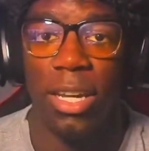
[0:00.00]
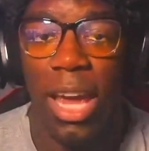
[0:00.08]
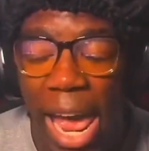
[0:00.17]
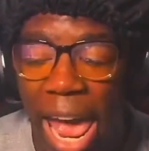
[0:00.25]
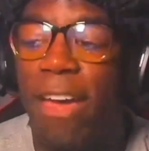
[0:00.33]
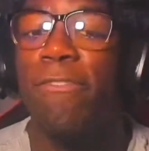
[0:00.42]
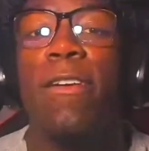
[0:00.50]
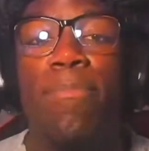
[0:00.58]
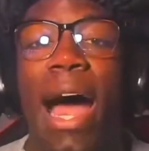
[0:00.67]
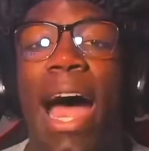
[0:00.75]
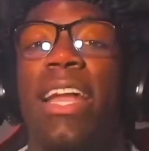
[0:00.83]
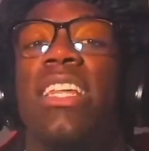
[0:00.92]

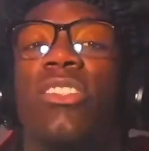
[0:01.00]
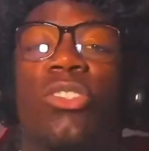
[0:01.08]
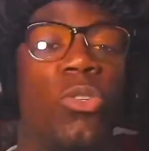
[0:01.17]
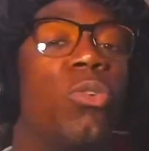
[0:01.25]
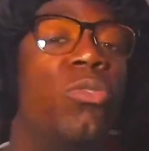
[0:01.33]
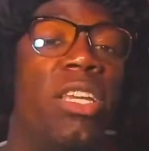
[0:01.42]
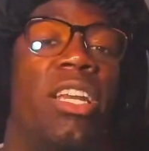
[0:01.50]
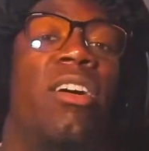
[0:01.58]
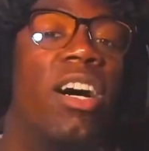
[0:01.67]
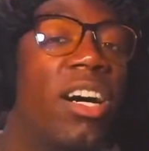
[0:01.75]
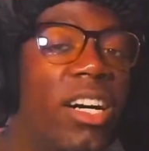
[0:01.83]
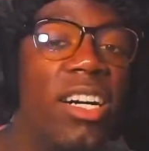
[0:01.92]
Everybody in school need a
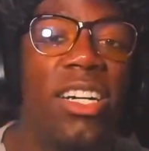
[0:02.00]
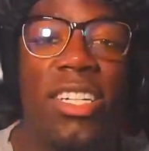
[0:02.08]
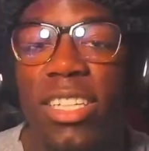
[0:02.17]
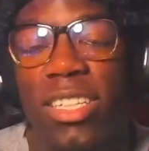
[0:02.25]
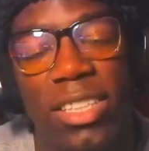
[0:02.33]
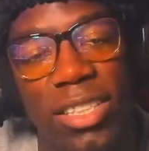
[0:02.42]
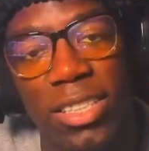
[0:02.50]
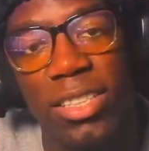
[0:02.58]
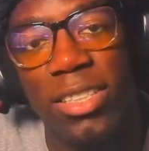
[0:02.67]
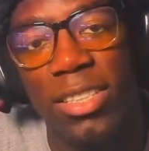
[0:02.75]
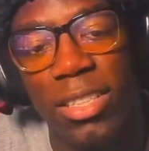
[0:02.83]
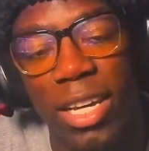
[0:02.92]
hug
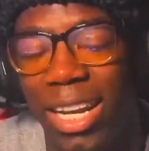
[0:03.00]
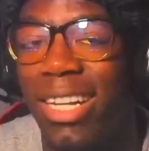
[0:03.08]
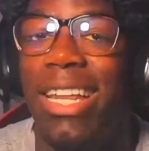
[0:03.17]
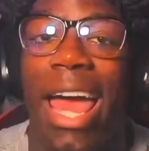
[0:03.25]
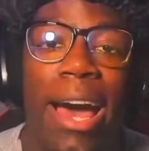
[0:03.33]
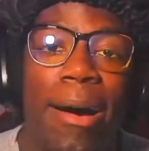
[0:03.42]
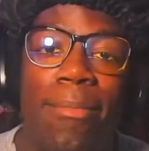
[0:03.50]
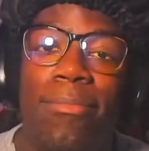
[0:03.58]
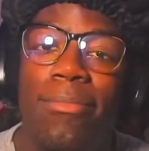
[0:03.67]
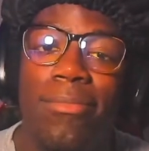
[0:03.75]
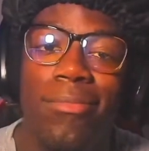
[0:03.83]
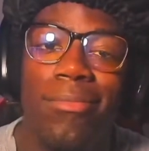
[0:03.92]
and a dap.
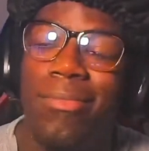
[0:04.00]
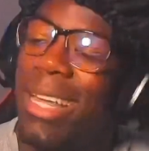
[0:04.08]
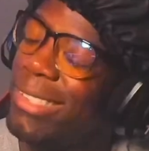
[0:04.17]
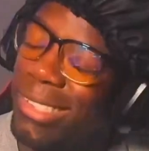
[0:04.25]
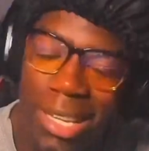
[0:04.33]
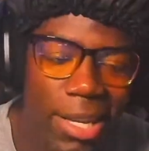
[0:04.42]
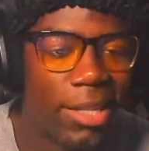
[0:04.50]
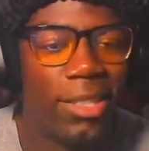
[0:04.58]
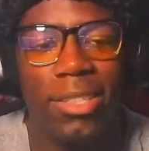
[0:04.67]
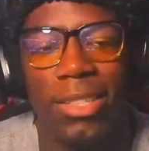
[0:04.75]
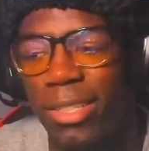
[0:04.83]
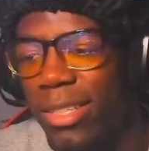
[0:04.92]
That's it.
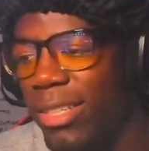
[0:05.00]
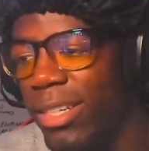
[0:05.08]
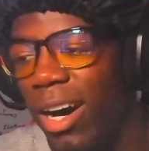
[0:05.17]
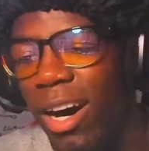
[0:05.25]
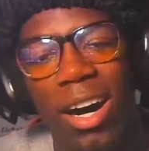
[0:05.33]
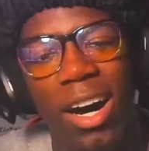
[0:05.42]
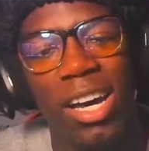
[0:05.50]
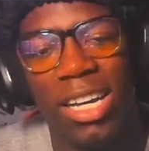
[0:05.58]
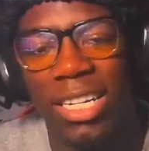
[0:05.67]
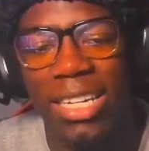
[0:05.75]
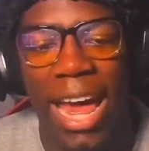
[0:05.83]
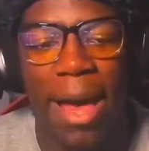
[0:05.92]
A hug
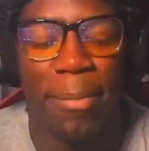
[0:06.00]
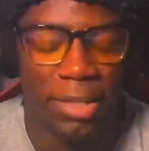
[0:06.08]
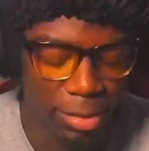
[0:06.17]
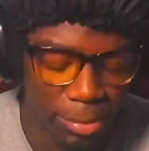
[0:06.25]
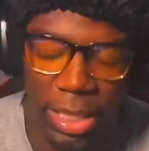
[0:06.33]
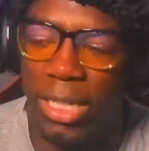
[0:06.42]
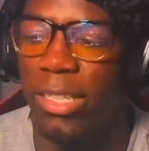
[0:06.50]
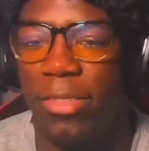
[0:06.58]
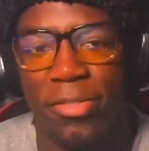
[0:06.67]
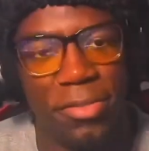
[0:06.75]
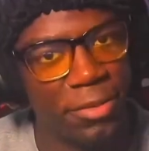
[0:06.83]
and a dap and some love.